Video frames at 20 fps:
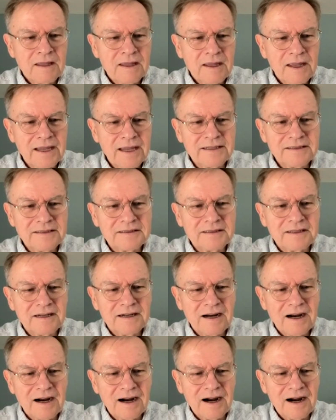And
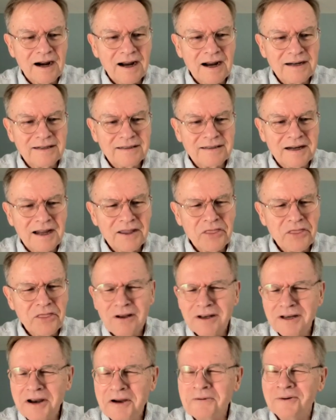I
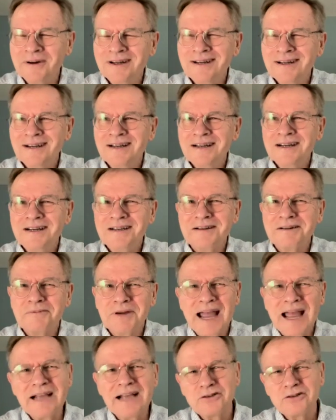thought, no,
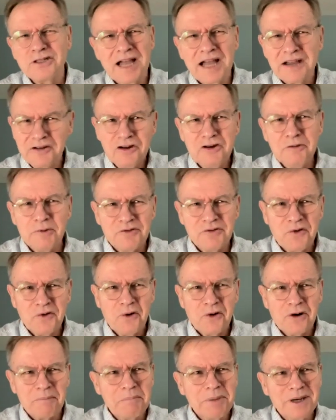actually I knew
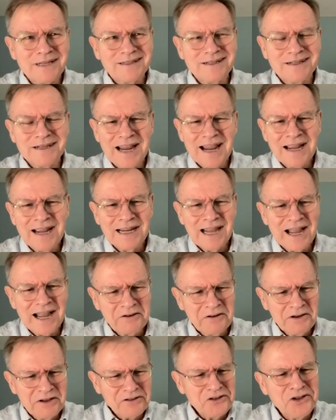before, but how
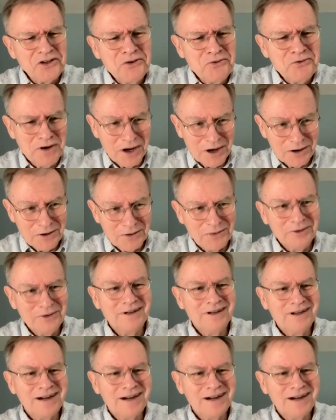did you know?